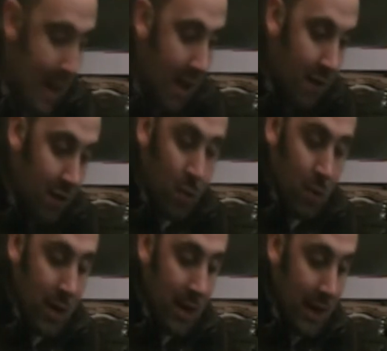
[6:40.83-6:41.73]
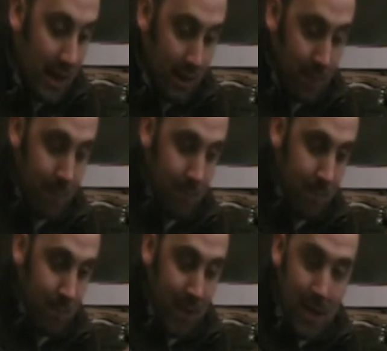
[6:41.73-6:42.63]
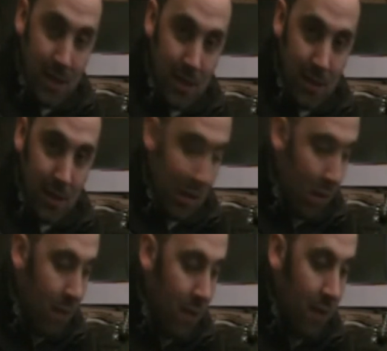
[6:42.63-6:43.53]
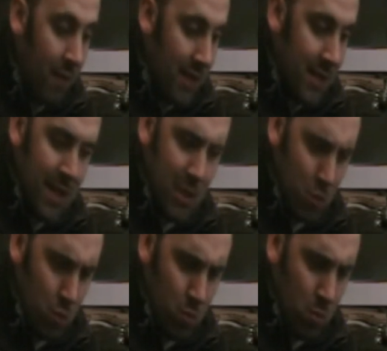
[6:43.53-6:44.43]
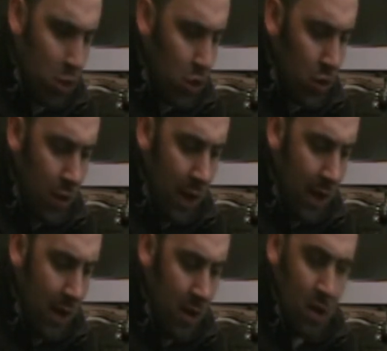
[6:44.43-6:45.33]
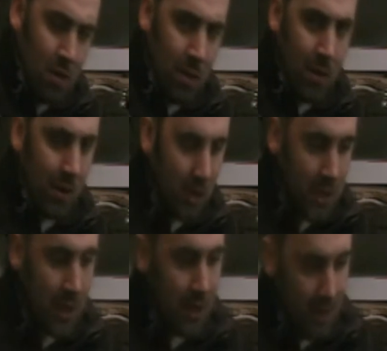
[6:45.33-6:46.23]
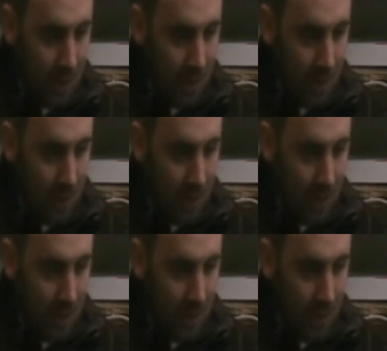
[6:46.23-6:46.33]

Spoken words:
if you're really like this, you know, if this side is much too high compared to the other side,